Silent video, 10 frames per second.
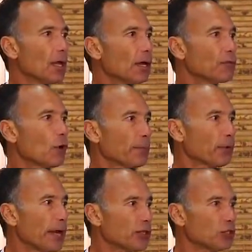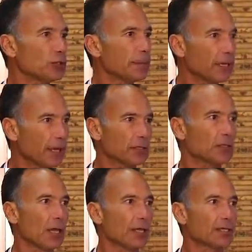of corporations,
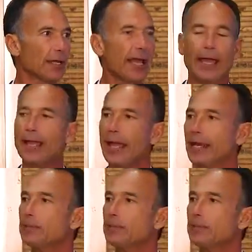because today